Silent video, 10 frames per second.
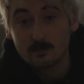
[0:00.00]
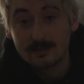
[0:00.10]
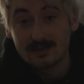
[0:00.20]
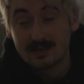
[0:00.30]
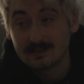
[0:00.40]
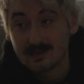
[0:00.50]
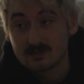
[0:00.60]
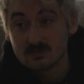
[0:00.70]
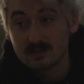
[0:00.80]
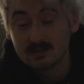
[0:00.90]
being Anna
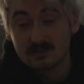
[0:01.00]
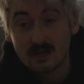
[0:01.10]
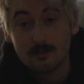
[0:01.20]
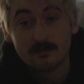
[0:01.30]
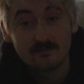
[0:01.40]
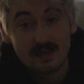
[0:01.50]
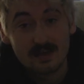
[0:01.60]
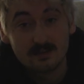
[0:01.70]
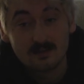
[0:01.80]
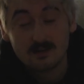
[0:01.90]
Kendrick. I'm a
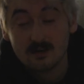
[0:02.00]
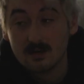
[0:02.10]
fan.